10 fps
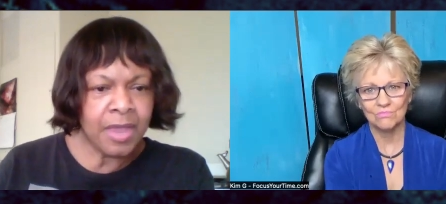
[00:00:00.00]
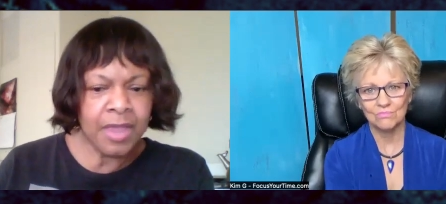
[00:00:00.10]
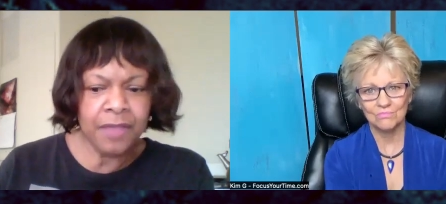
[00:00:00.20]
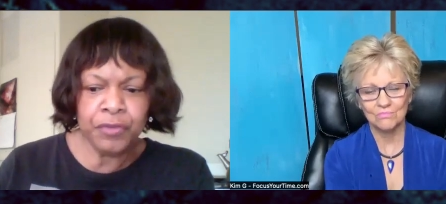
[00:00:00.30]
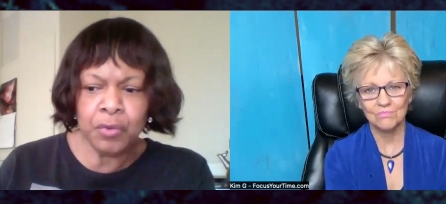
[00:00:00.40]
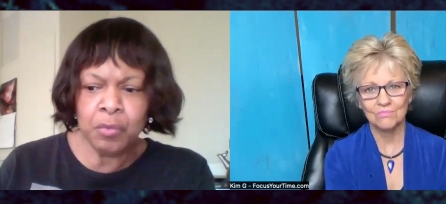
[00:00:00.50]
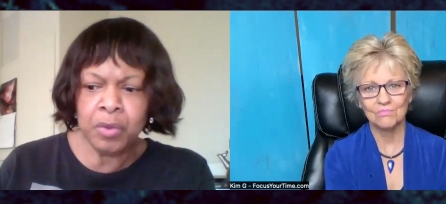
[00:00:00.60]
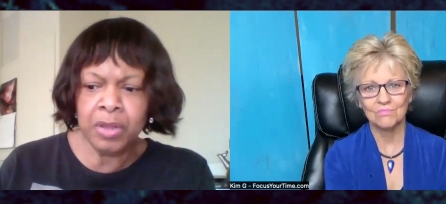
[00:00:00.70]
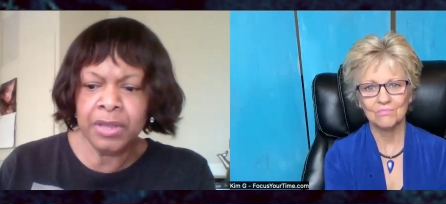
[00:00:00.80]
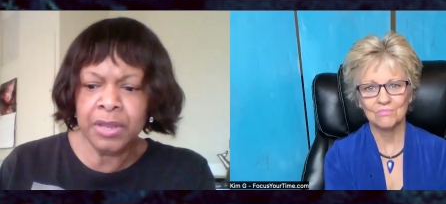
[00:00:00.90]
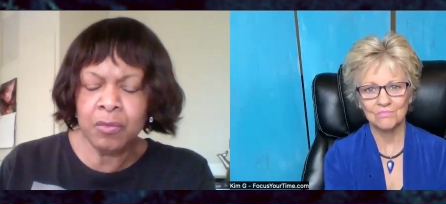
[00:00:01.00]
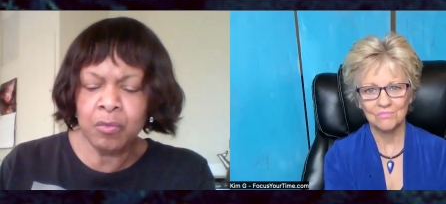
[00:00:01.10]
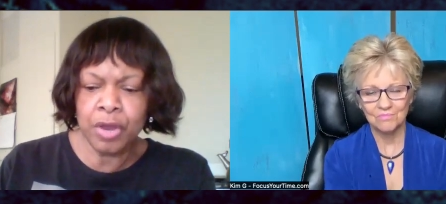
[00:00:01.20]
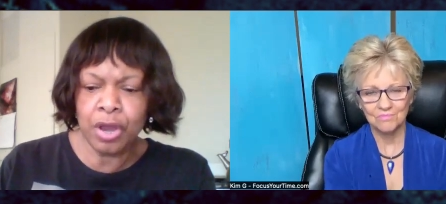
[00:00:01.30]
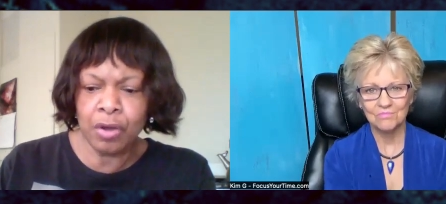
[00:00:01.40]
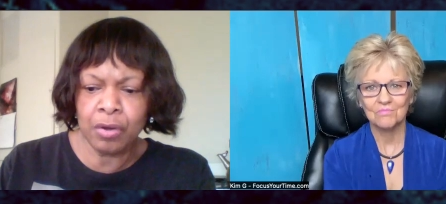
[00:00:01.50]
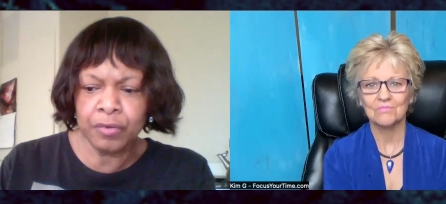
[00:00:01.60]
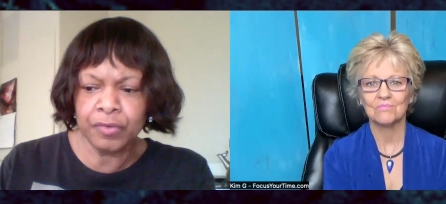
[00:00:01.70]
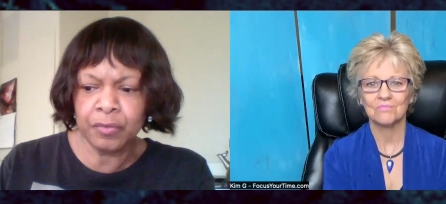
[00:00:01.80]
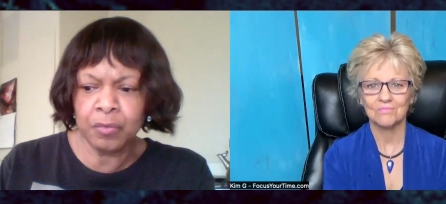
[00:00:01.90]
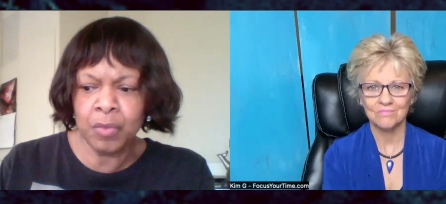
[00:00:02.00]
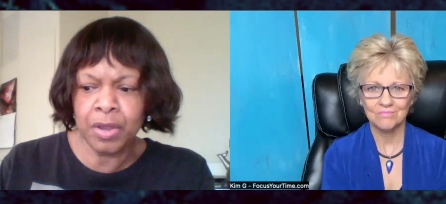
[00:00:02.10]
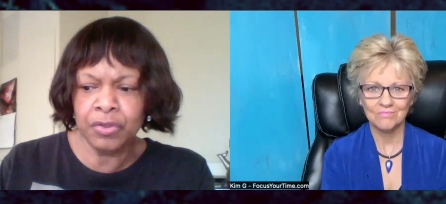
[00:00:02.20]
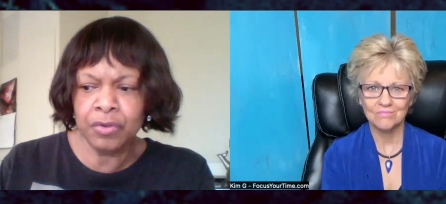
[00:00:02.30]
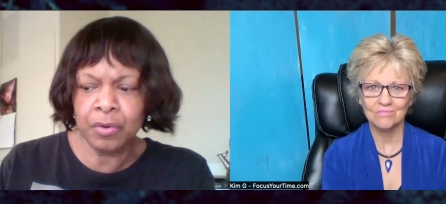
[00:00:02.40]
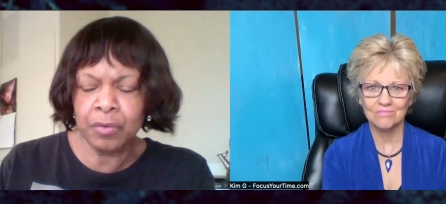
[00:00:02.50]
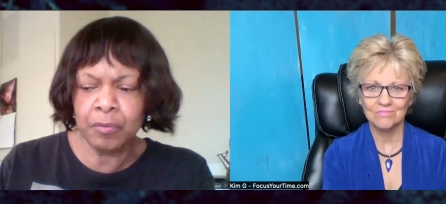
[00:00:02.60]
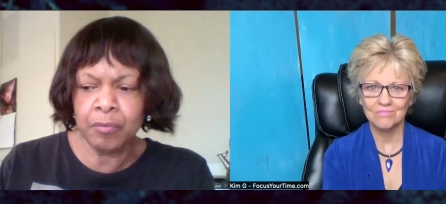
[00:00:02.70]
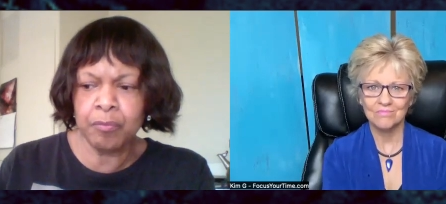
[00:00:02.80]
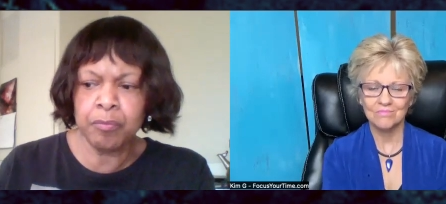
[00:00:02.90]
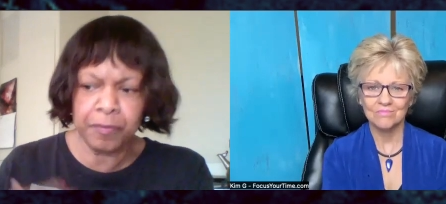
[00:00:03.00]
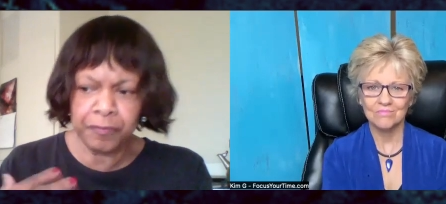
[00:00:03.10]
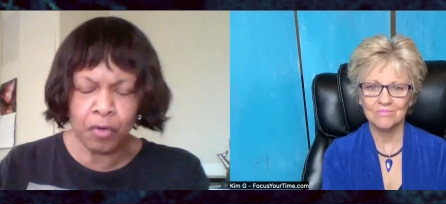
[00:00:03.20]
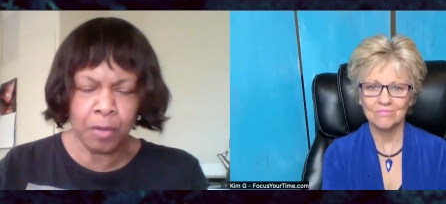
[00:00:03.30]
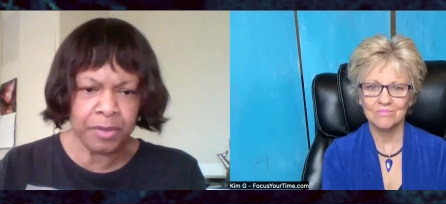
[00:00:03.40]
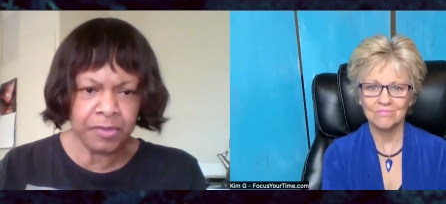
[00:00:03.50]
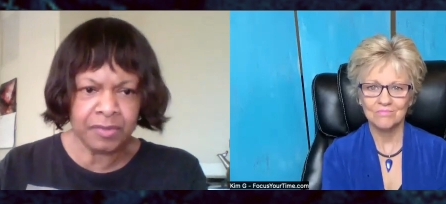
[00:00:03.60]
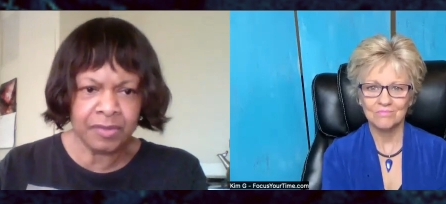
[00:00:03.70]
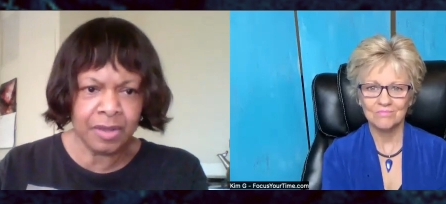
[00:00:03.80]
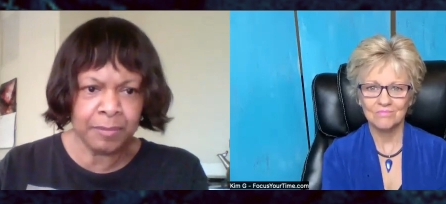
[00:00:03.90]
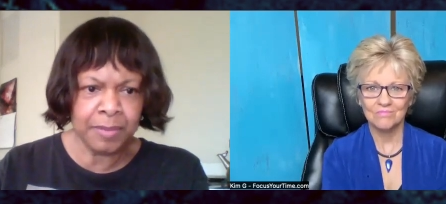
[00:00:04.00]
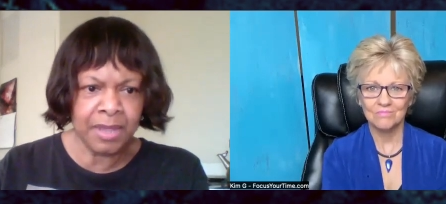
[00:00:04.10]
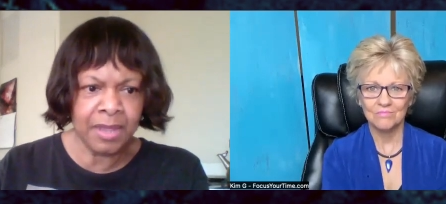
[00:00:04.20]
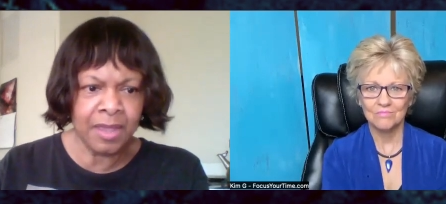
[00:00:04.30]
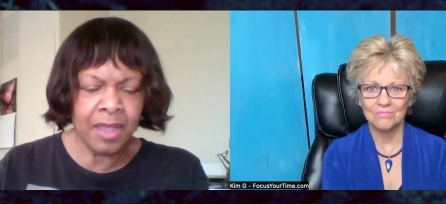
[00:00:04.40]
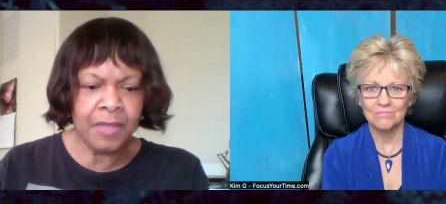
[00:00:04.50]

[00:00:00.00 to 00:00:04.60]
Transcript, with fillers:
Speaker 1: If you really rehearse what your performance is going to be,